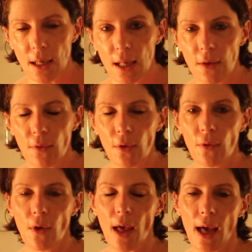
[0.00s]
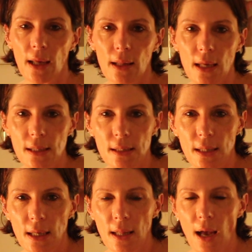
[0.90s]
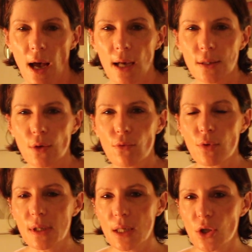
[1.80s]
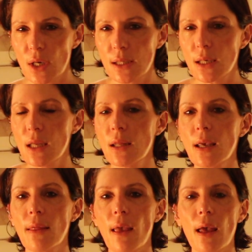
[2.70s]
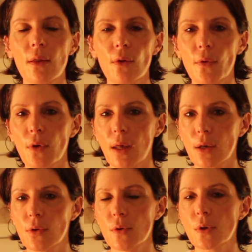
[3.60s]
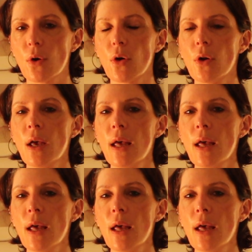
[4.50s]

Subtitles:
even the acne skin, as a rosacea skin, can handle the cactus oil